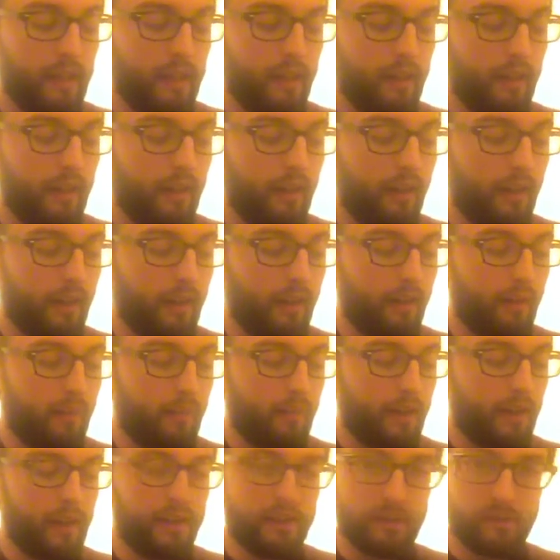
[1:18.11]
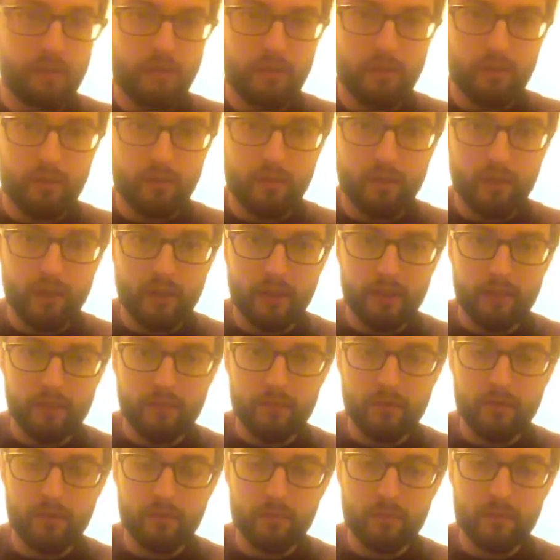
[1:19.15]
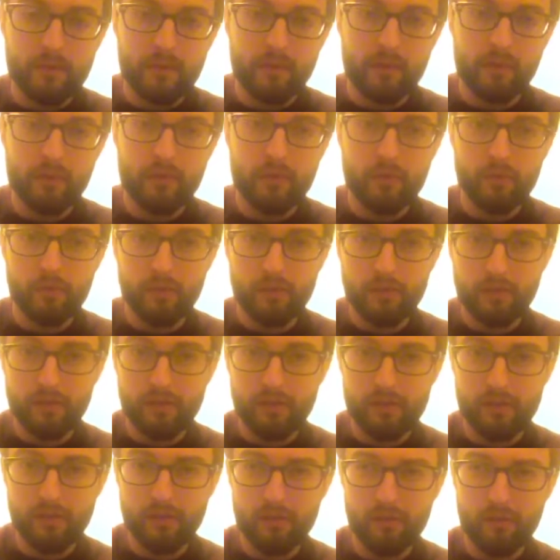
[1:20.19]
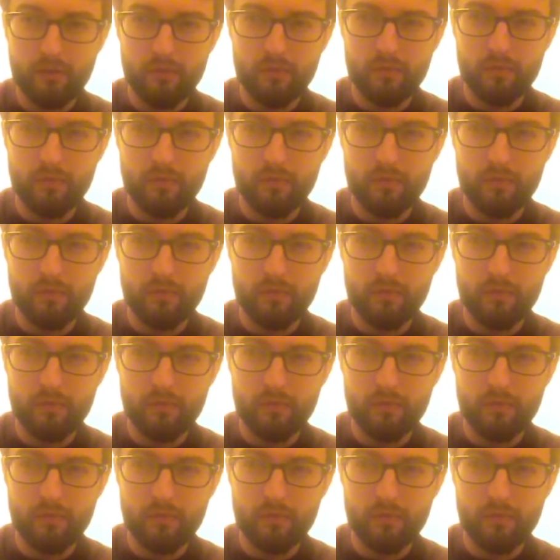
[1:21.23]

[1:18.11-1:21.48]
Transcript: I start when Tom sings You'll Paint Yourself